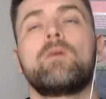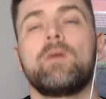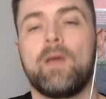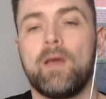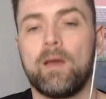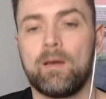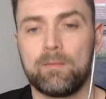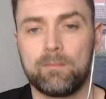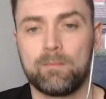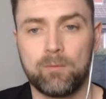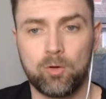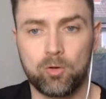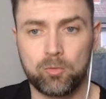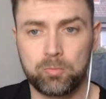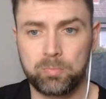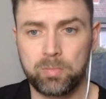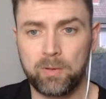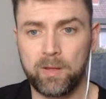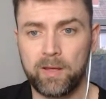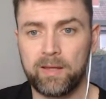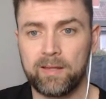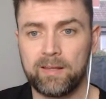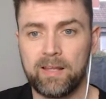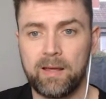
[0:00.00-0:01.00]
Yeah, most
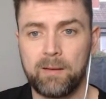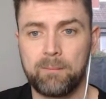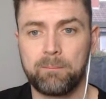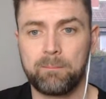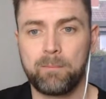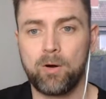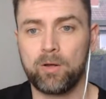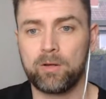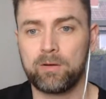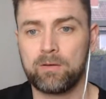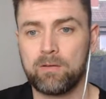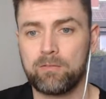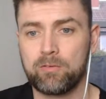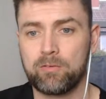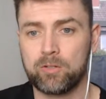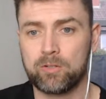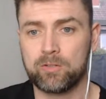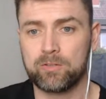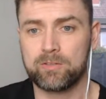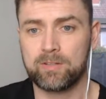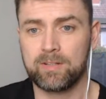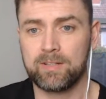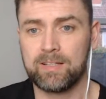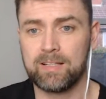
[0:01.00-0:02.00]
blatant handball you're ever
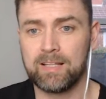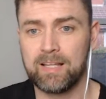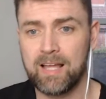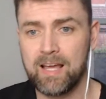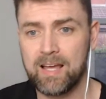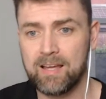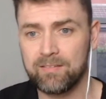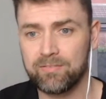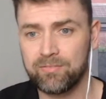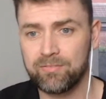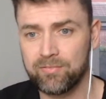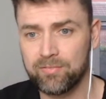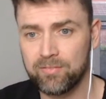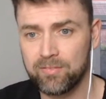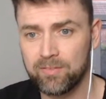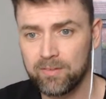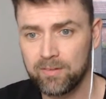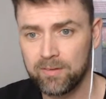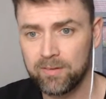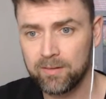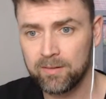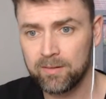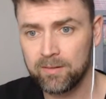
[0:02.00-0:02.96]
going to see in your life.